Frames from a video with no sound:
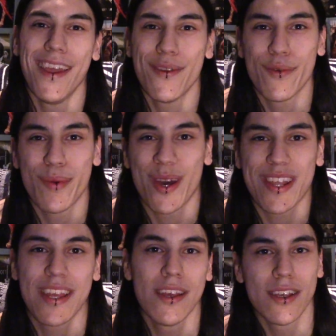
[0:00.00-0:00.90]

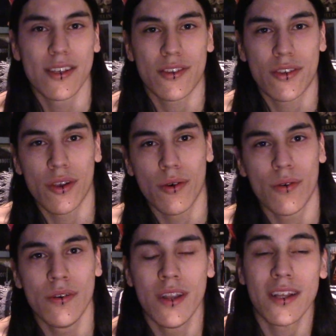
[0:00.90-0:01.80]
everybody.
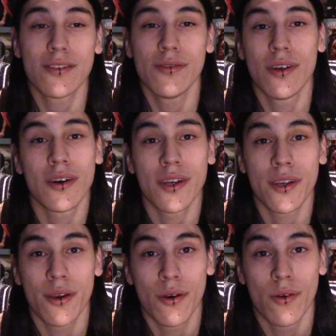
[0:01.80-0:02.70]
So not too long
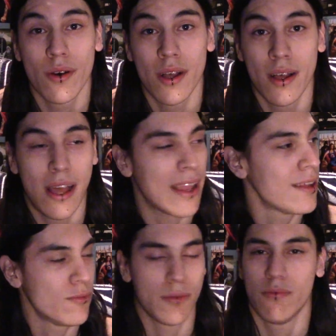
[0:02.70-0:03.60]
ago, I
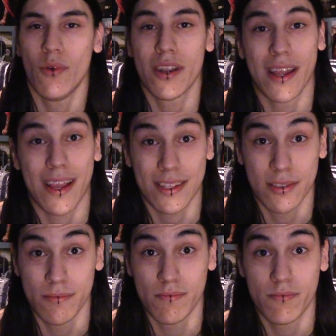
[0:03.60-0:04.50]
got
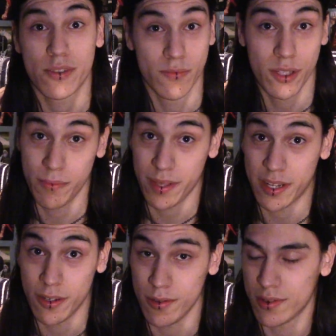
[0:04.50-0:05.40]
some really big
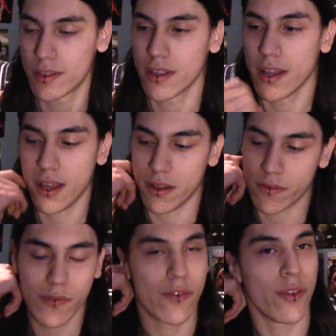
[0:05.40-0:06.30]
news.
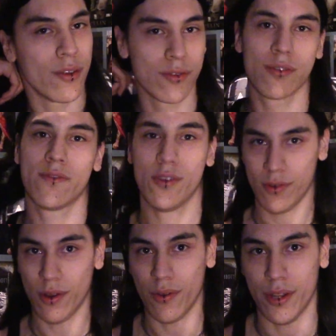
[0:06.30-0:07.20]
For those of you who
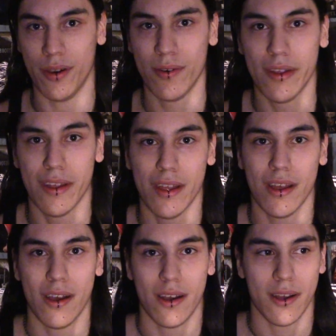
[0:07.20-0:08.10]
don't know,
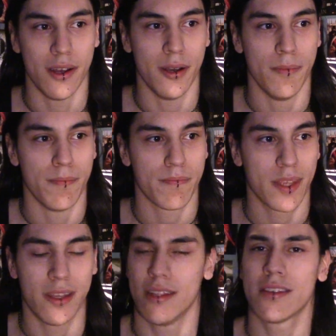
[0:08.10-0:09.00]

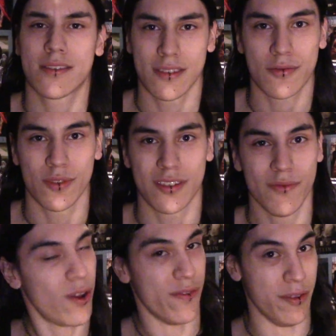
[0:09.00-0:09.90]
at least this one's
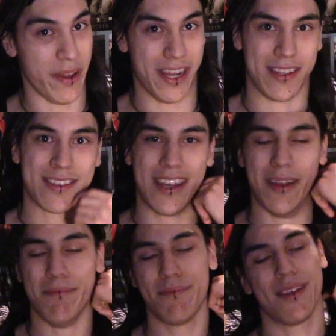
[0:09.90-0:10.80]
involving the band this
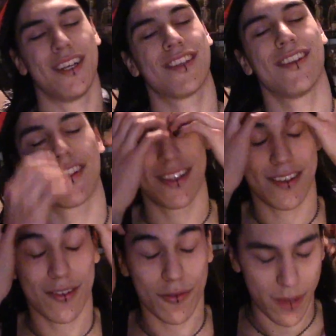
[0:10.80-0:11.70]
time. It's
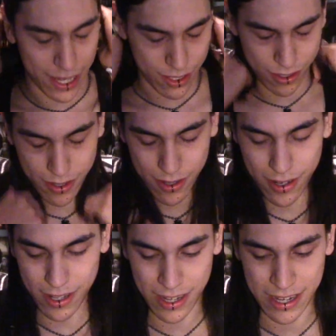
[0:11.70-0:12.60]
nothing too major.
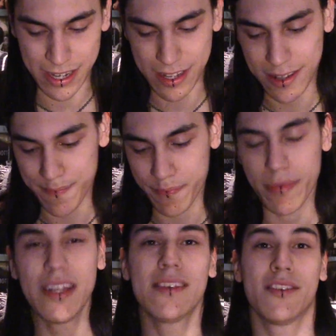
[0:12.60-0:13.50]

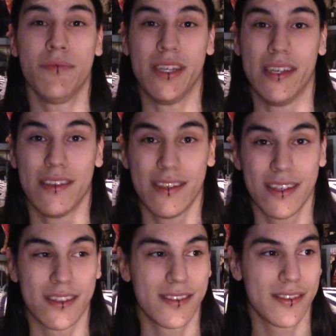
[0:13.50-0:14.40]
At least to me,
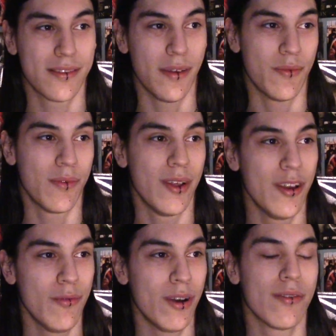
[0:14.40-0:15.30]
it's
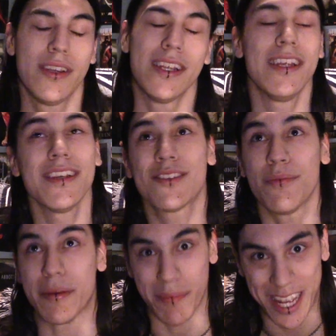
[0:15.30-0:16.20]
it is
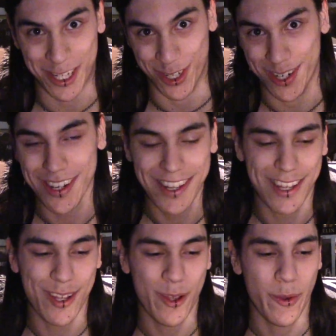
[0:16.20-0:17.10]
something major.
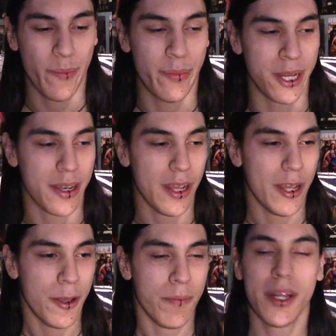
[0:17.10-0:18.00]
But
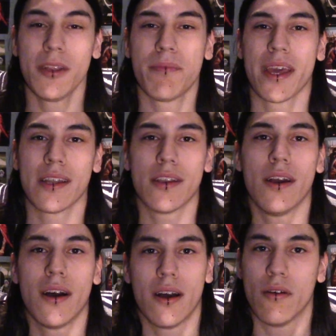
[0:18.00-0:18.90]
me and the band
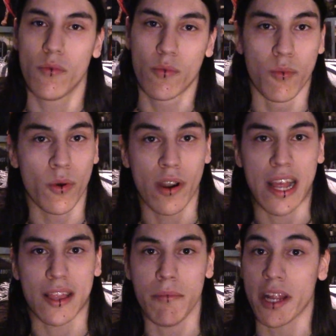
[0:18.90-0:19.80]
were
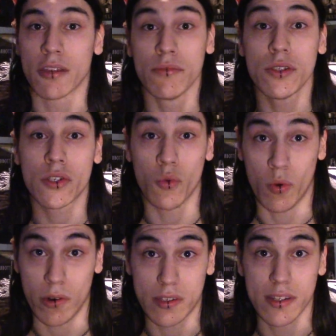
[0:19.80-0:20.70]
at the Maryland Music
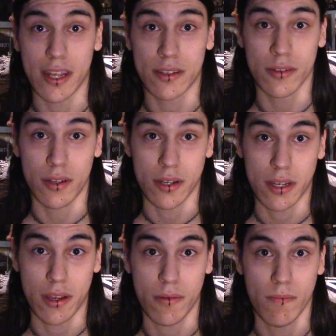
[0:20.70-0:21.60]
Awards not too long
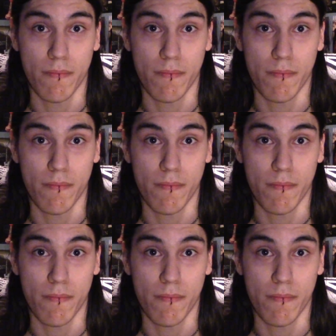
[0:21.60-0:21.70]
ago,